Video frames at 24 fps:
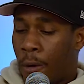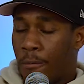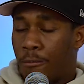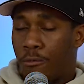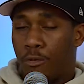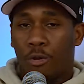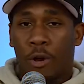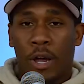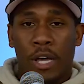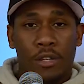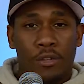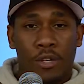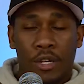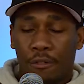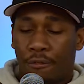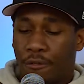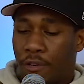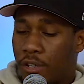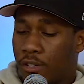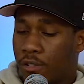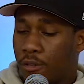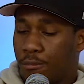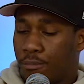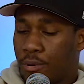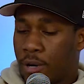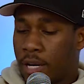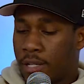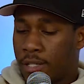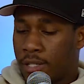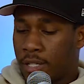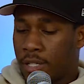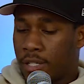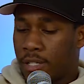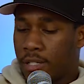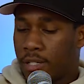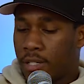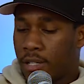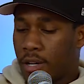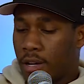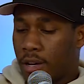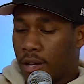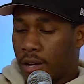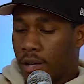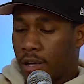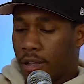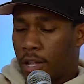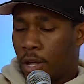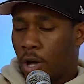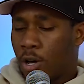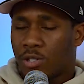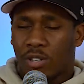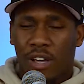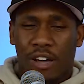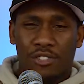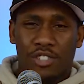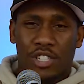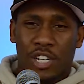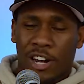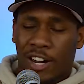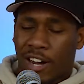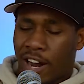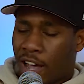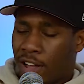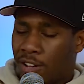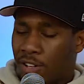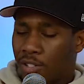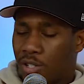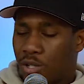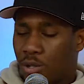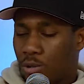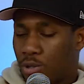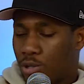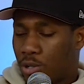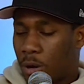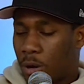Great defensive presence. They also have Jared Allen too, so I